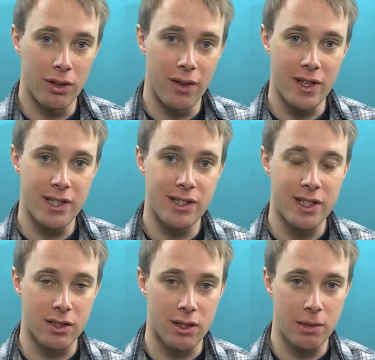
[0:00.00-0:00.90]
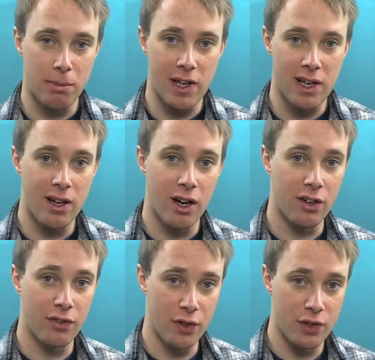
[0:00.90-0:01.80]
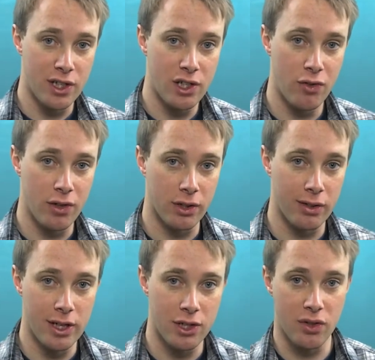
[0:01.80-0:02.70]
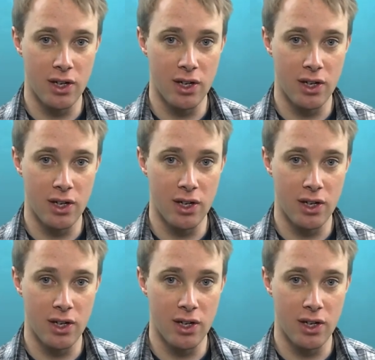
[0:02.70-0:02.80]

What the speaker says: on. And this is gonna be our footage for the green